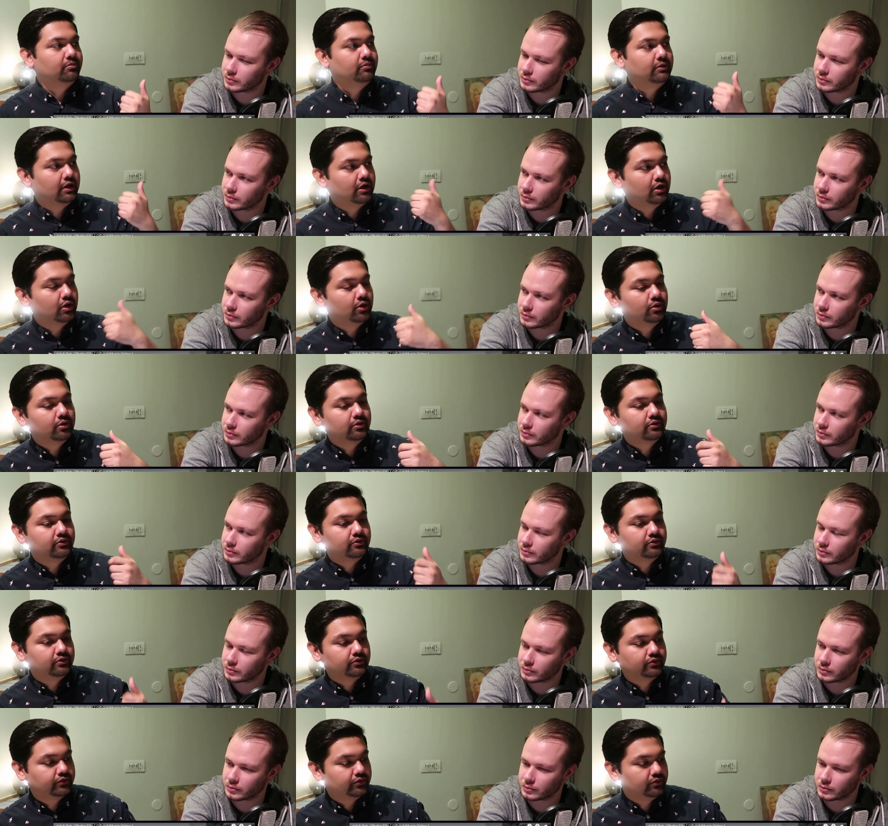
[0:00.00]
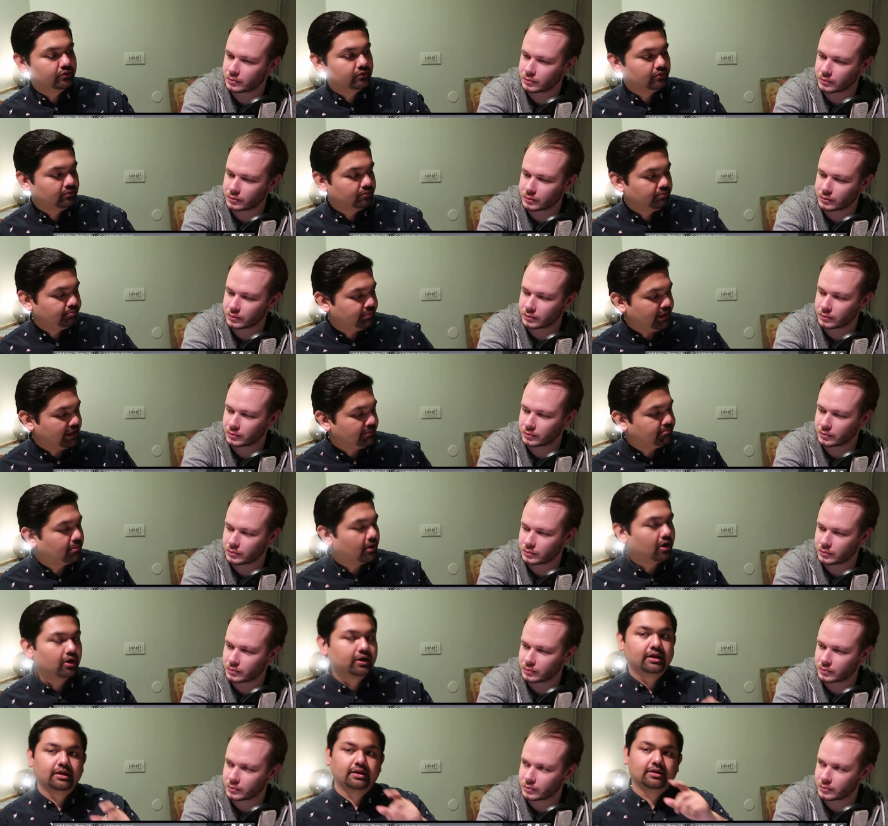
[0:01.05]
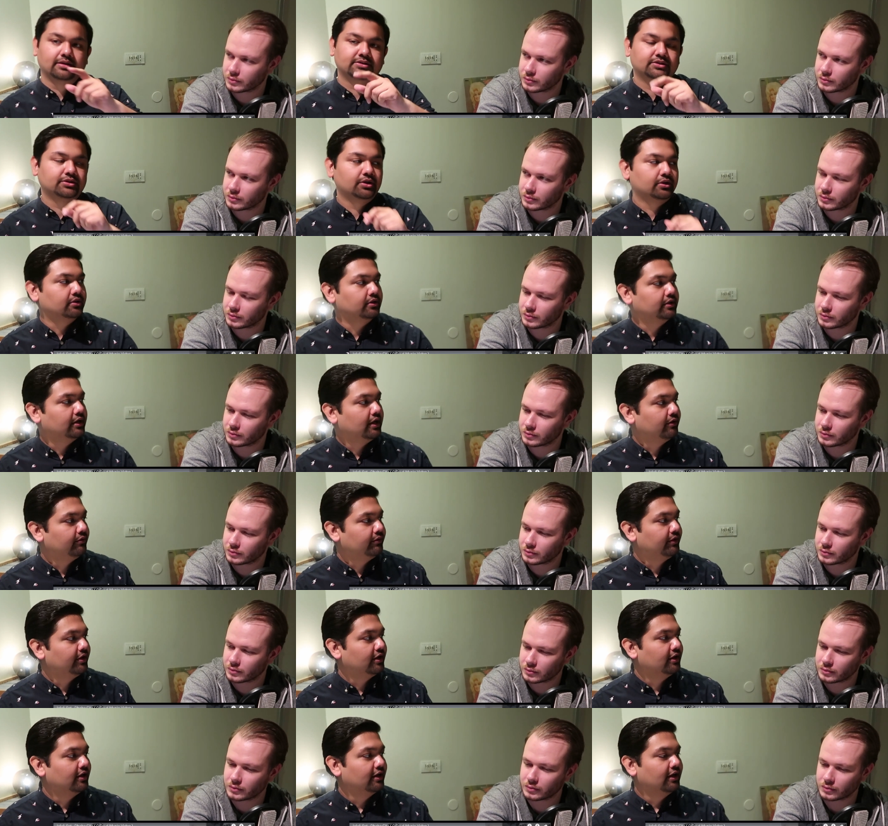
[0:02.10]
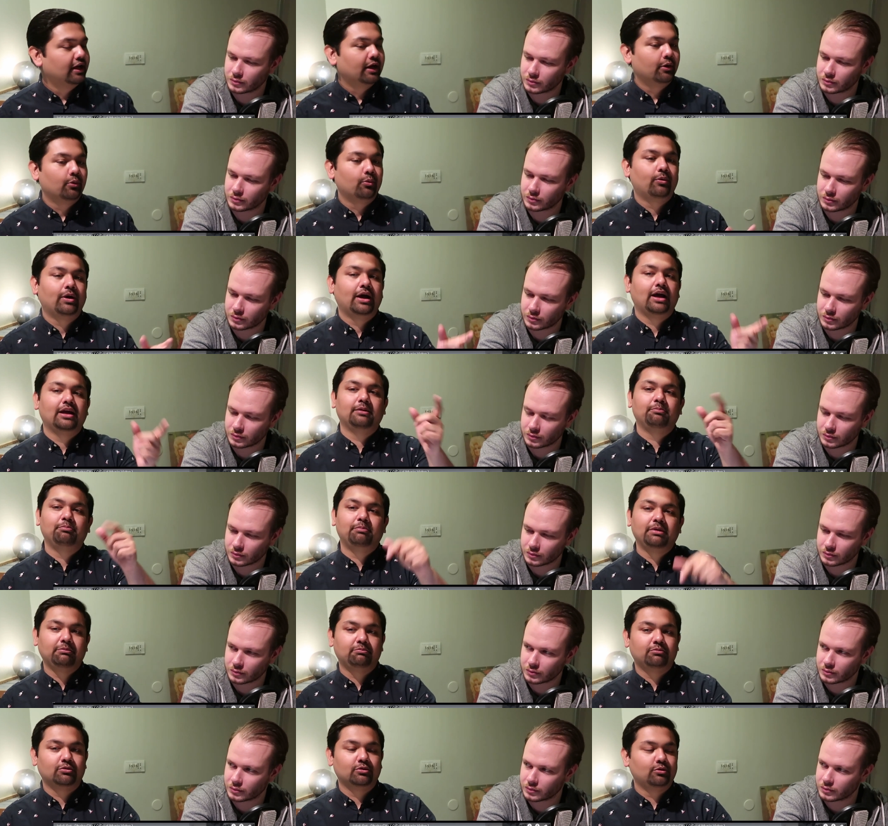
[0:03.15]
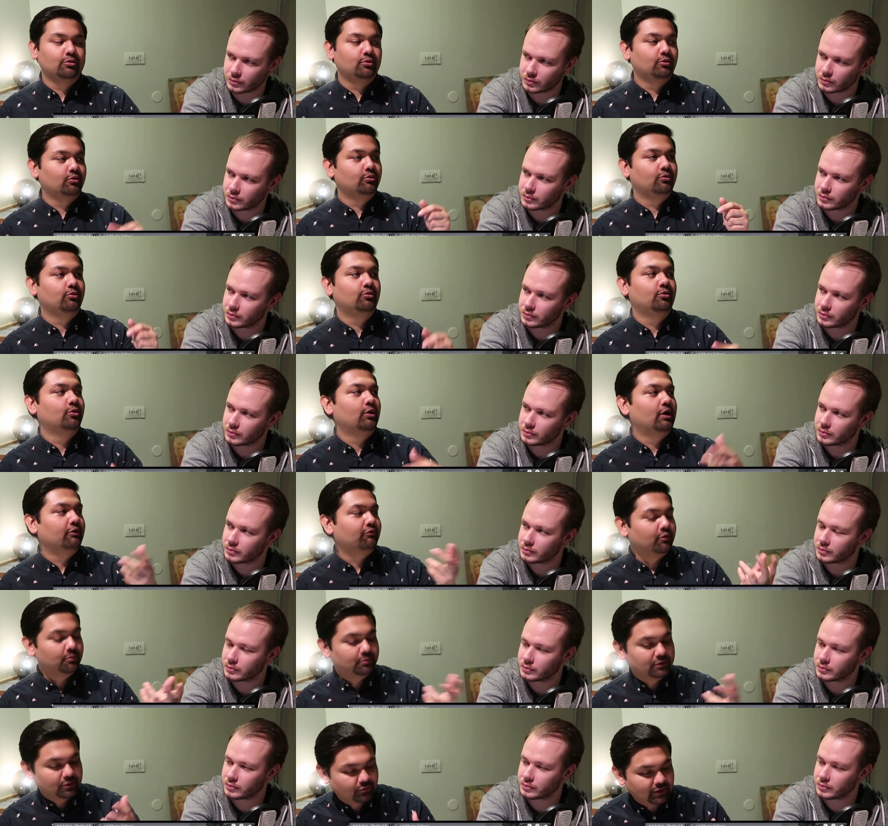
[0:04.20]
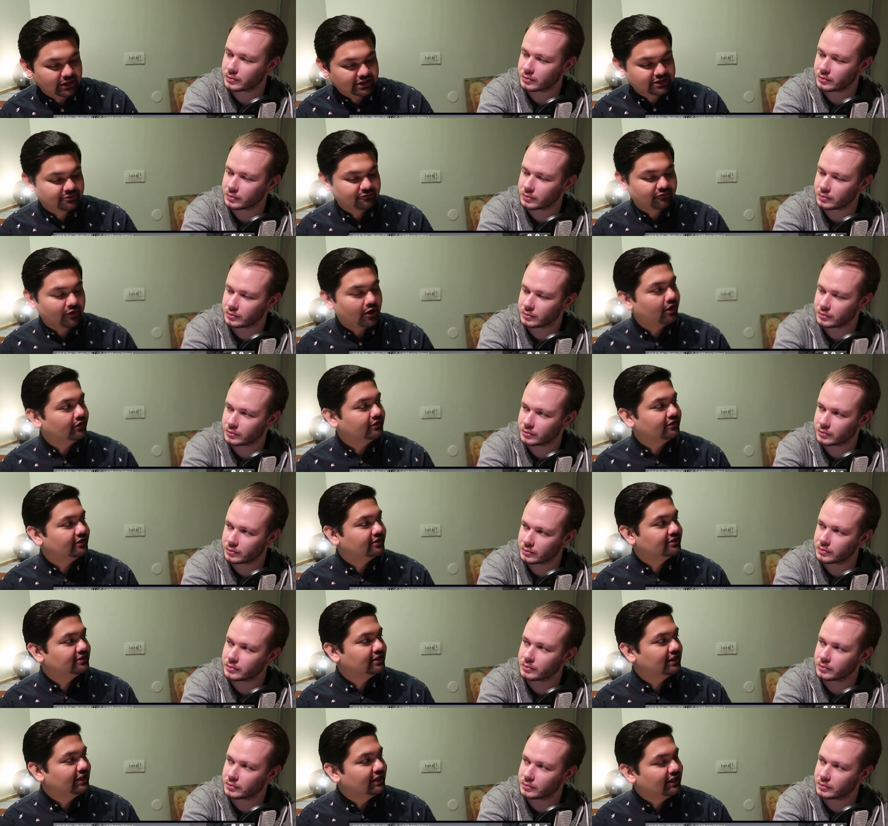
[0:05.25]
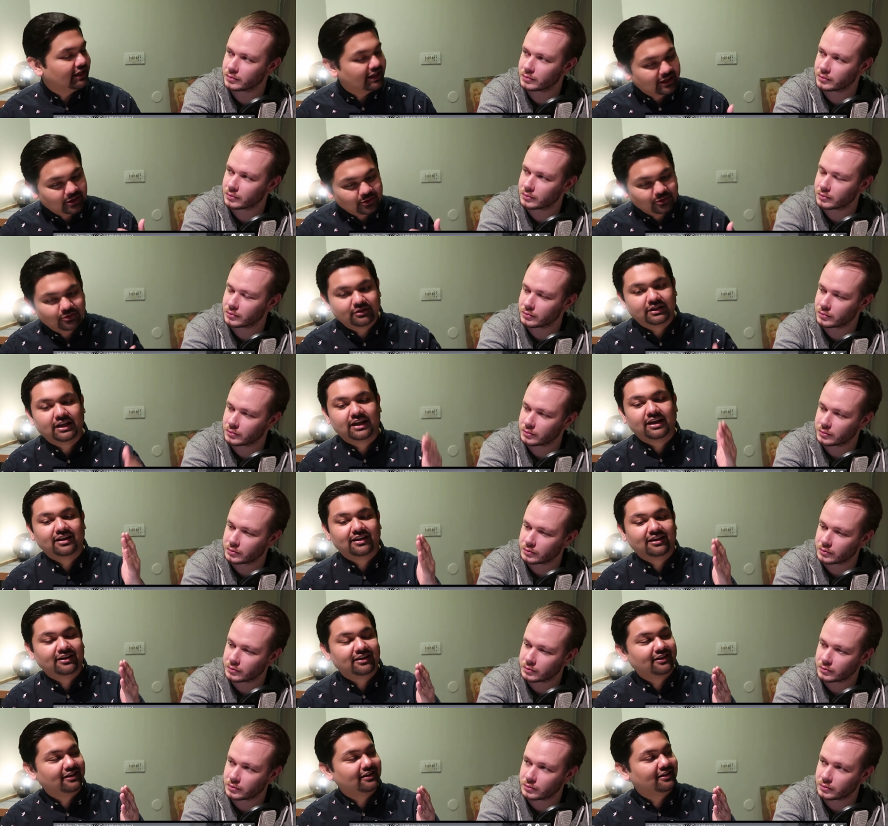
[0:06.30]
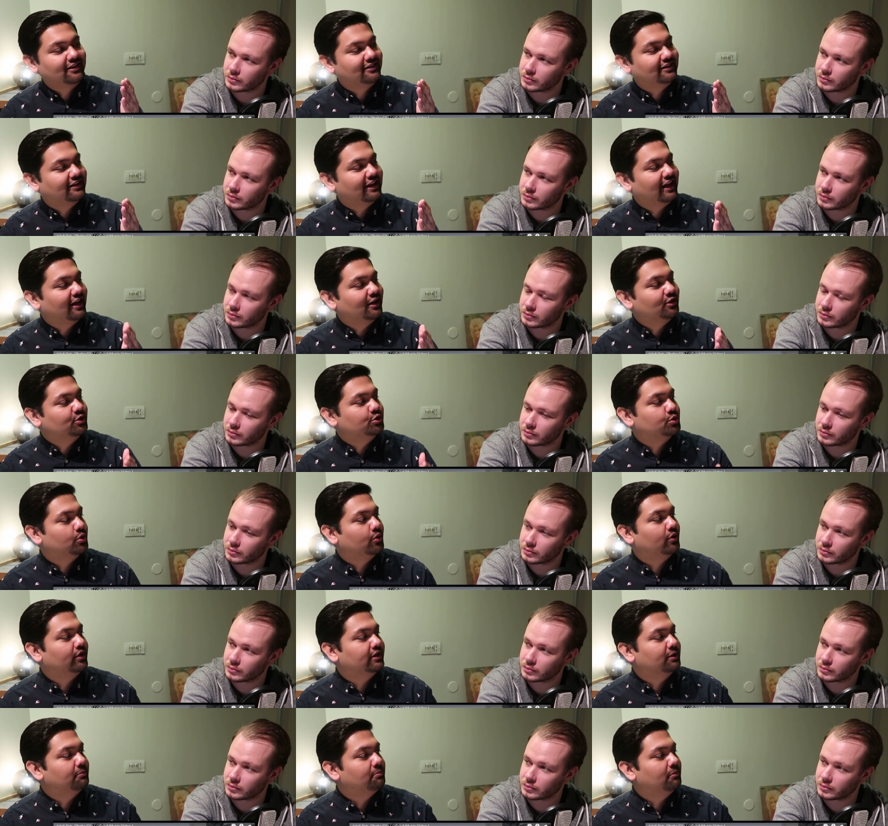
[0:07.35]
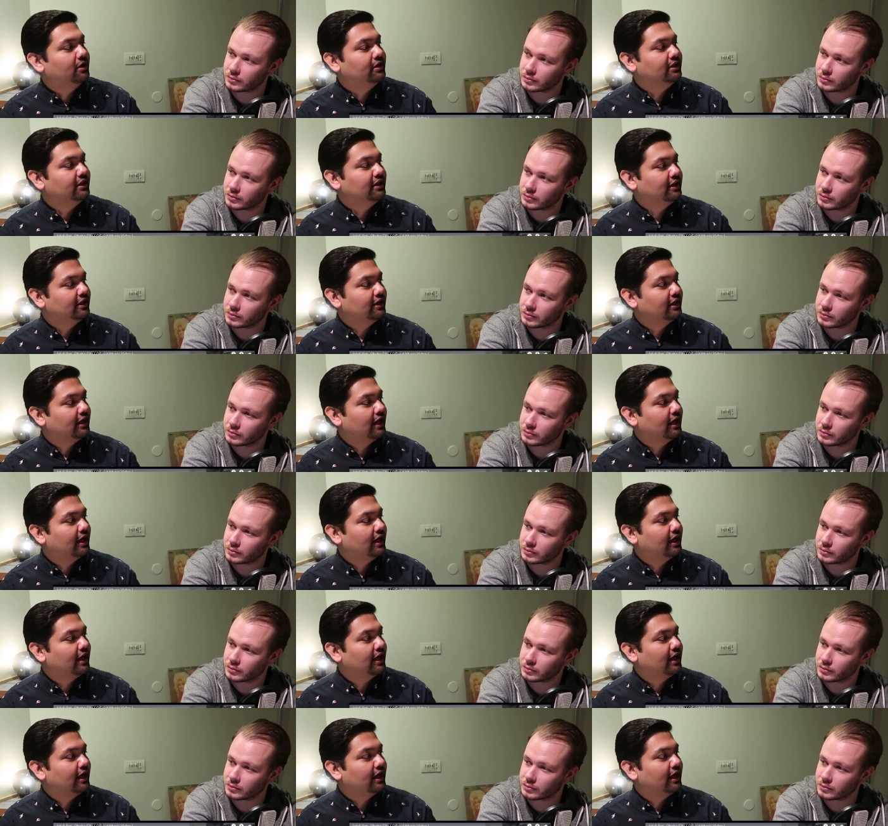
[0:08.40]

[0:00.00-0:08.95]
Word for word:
Speaker 1: their hood to pickpocket in a certain area, while people who are from the rich fathers, you know, they enjoy the money,